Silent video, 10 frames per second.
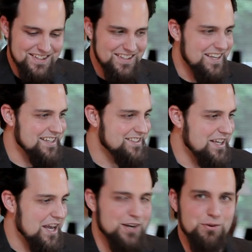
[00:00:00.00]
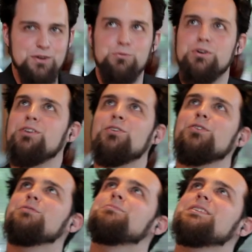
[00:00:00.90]
Yes, the echoey wooden
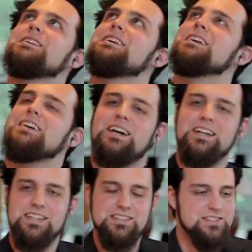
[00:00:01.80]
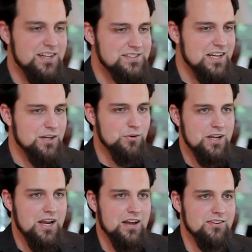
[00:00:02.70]
room. It's not as
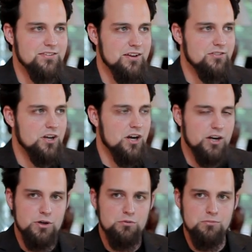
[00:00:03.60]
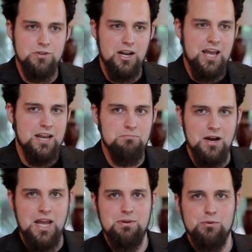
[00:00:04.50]
echoey as uh, the concrete room that I had in
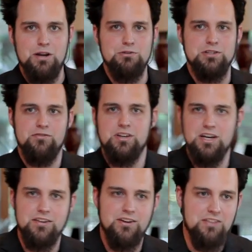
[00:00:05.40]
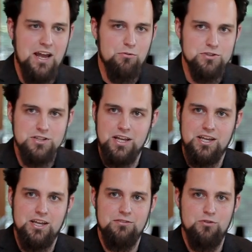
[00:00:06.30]
Miami when I was living down there. That was
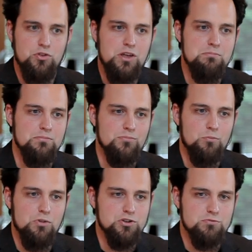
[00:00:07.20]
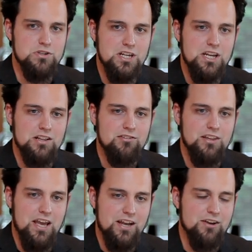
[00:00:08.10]
like the most
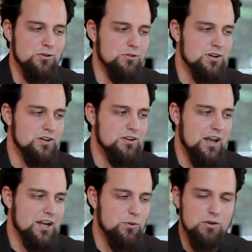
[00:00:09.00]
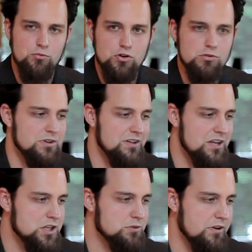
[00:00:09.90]
ridiculously echo, echoey room in the
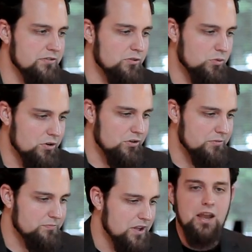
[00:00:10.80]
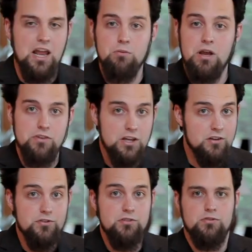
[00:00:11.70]
history of the world. And we have an
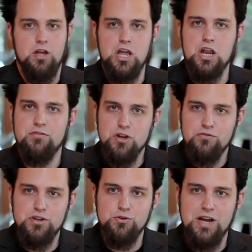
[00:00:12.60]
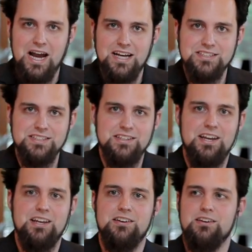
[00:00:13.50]
interview, an interview for you guys.
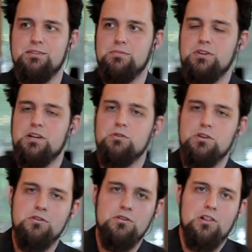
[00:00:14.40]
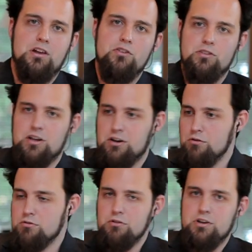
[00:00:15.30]
And um, you know, you, a lot of you are thinking, "Oh,
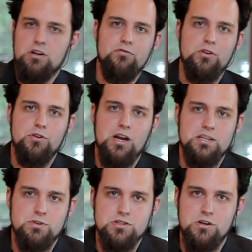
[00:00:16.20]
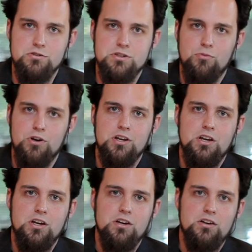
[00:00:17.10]
cool, an interview. You guys must know someone."
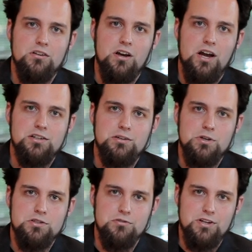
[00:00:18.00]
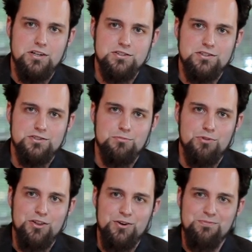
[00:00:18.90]
Uh, actually, Pistol does. It's her
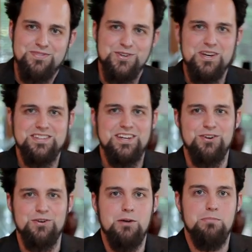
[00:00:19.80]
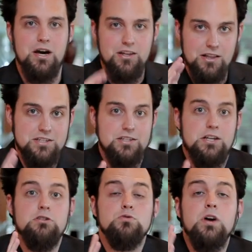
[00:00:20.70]
brother, so he's here. Uh, but listen,
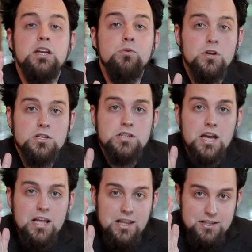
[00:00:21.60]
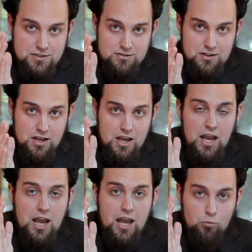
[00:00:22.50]
here's why you want to stay and listen
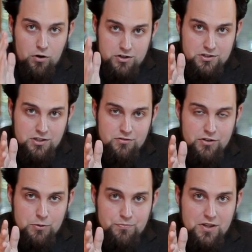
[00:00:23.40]
and watch the interview.